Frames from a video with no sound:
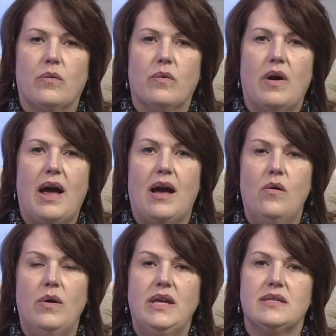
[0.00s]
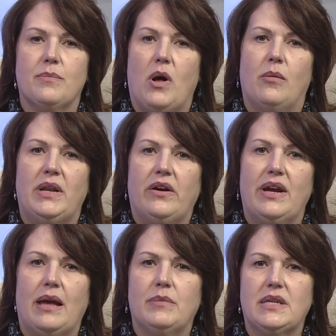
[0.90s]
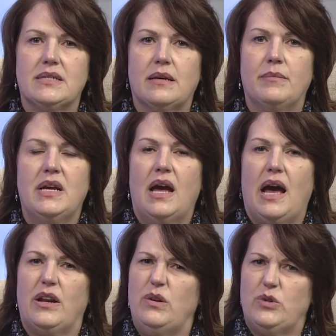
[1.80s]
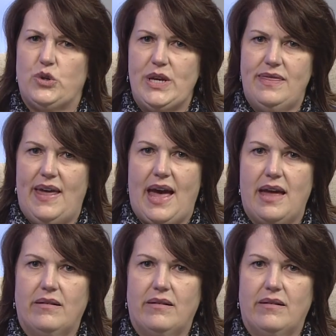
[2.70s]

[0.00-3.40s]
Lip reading: How is a pulmonary embolism, how do you treat that?